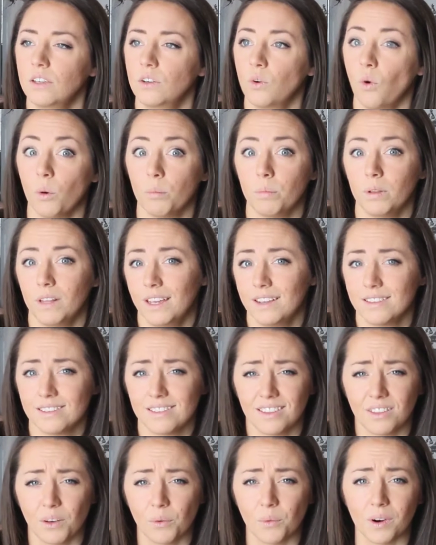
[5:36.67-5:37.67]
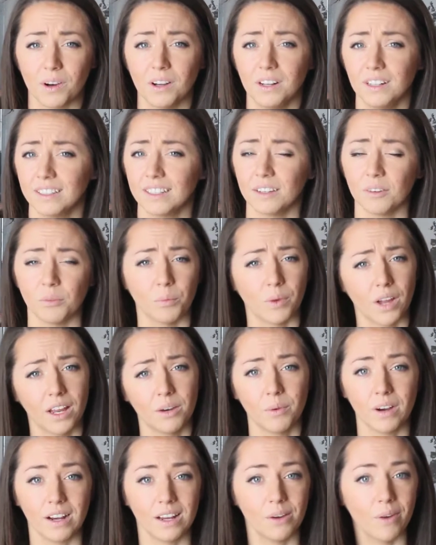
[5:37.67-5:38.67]
your place in the world
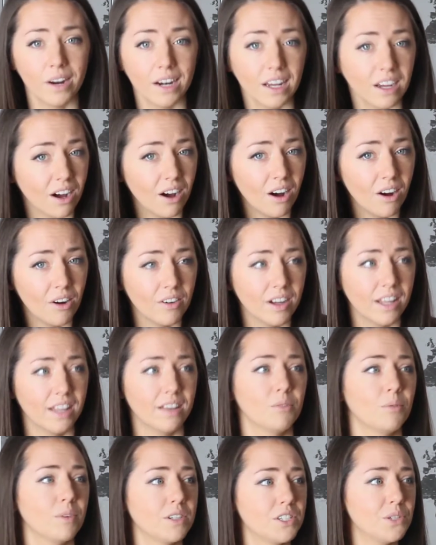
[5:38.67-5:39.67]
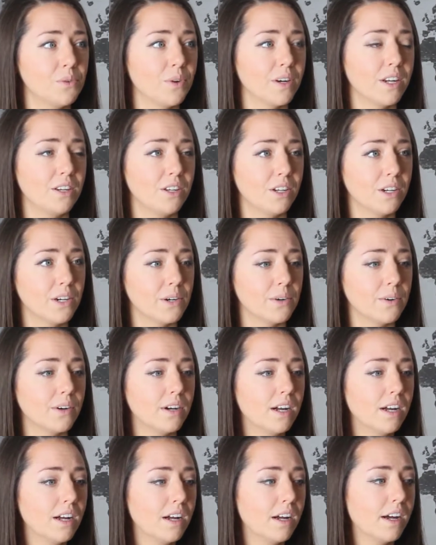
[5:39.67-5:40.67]
and where you want to go and what you want to do?
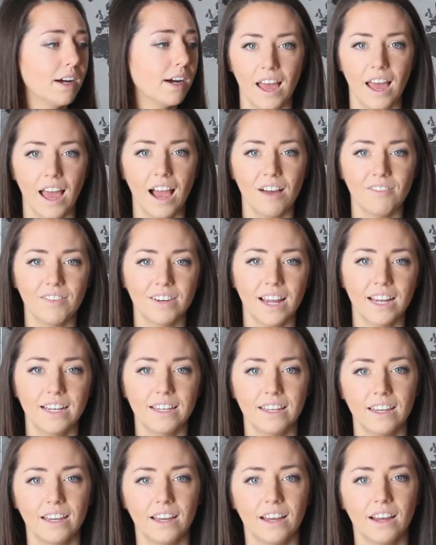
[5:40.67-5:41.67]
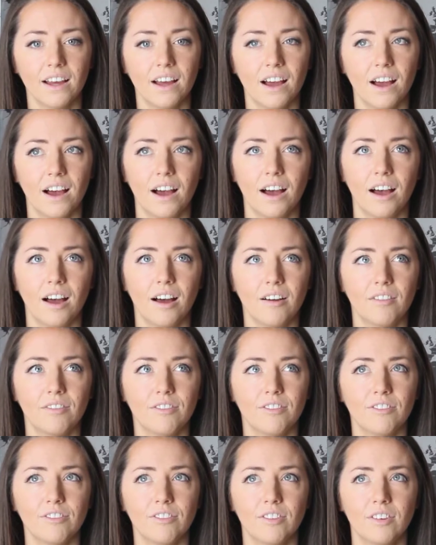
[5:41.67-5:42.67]
Have an idea of
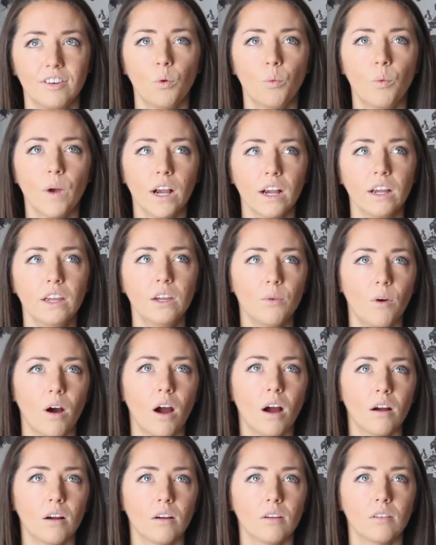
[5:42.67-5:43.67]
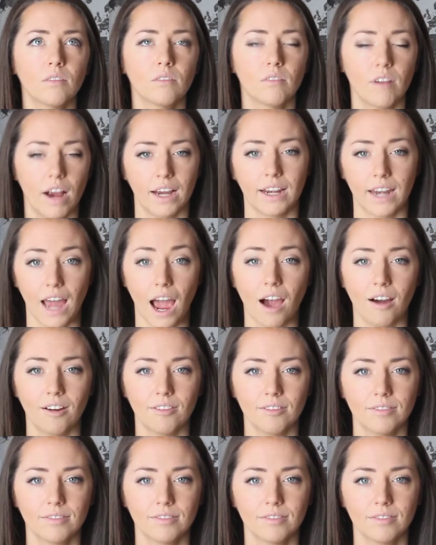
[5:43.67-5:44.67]
where you are right now.
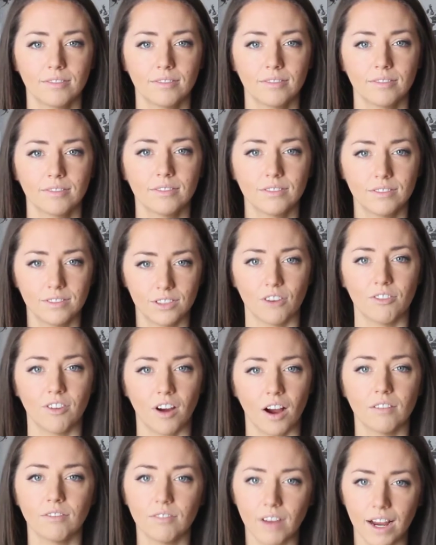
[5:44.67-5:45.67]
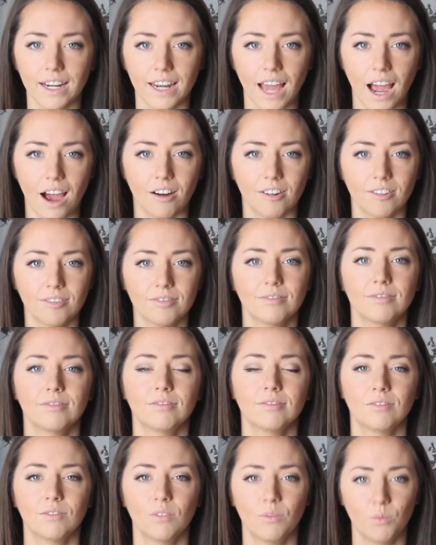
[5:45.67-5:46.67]
So far, right now.
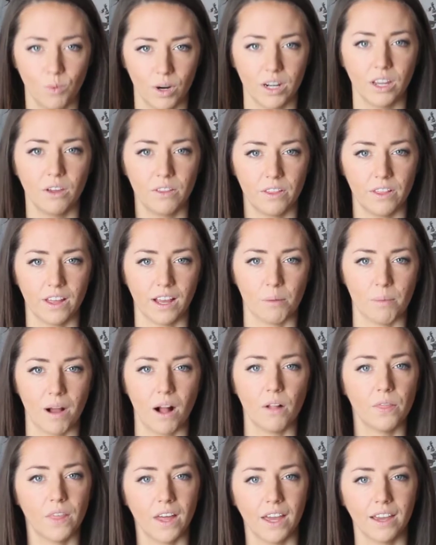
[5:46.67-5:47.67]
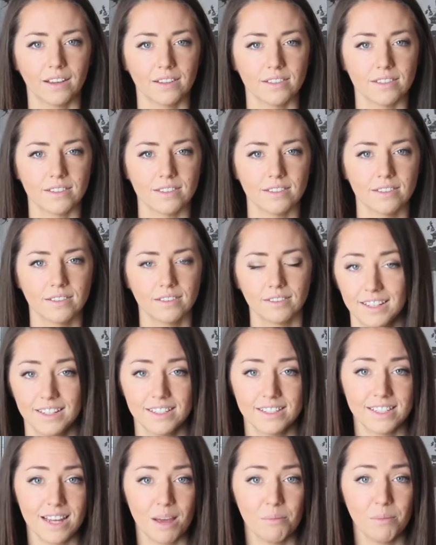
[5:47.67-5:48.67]
What do you think about things?
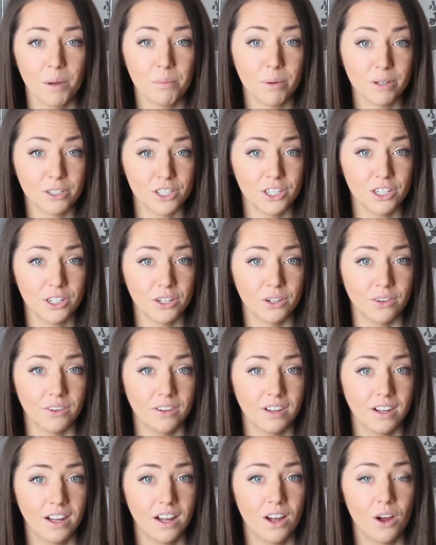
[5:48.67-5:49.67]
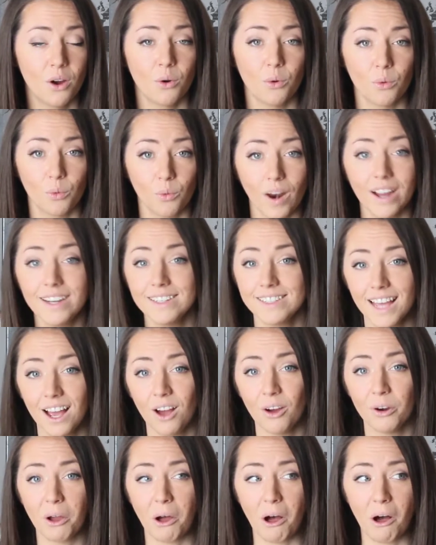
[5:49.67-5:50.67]
Step number 2, write
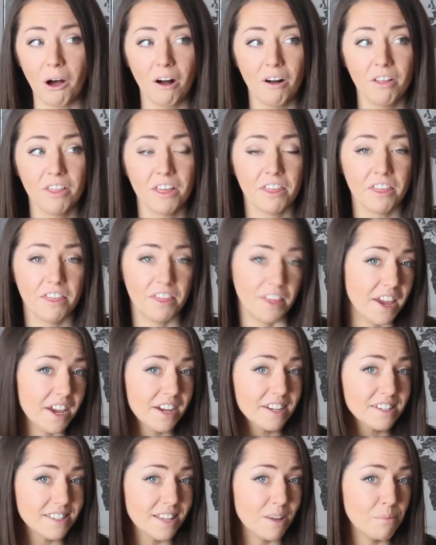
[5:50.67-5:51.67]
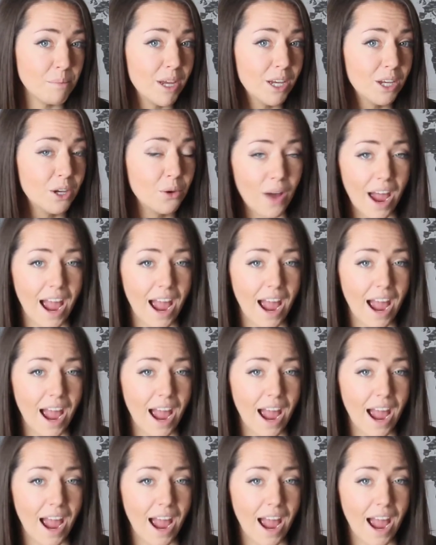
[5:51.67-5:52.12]
down all the things that make you